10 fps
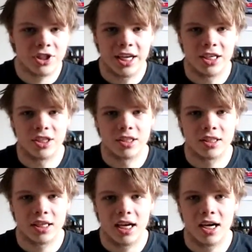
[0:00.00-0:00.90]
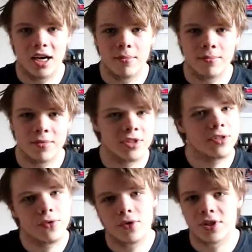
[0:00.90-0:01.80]
changes.
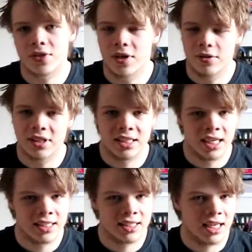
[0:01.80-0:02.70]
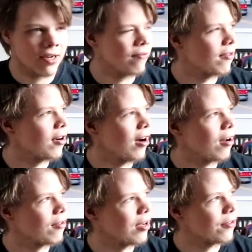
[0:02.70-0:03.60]
School is closed, as I said, for
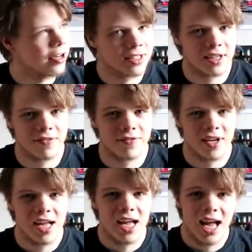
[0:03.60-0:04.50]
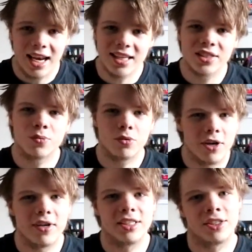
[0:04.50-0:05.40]
online learning stuff, and this
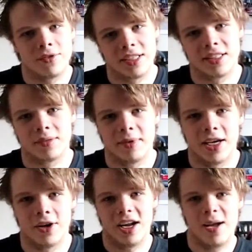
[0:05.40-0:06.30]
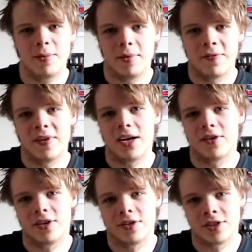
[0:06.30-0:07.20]
really stresses me I'm in my final
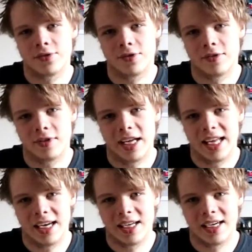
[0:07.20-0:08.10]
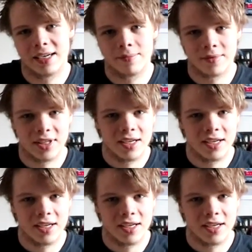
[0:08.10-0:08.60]
year of school, and I